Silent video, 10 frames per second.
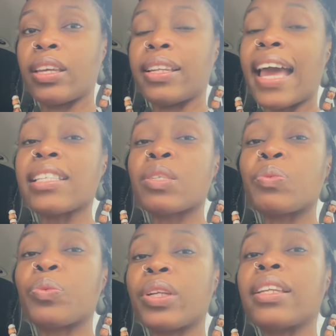that's
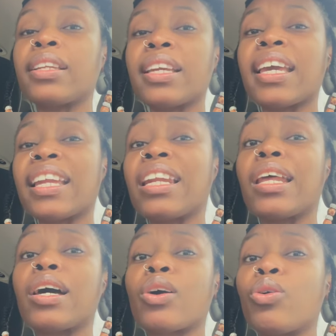when they get a
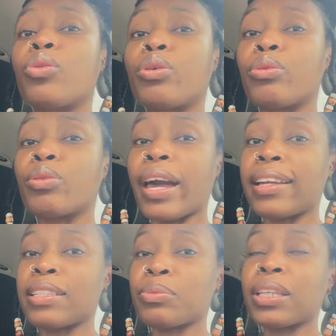little cuckoo, okay?
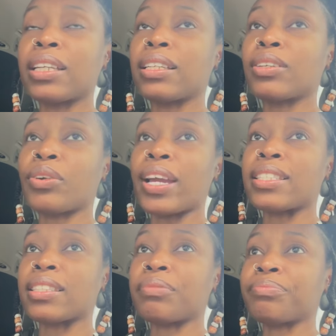That's when they get a little
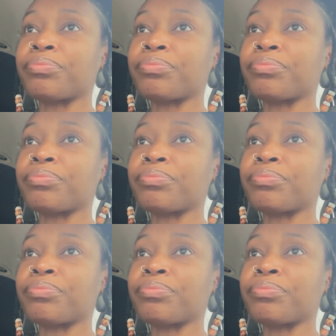crazy.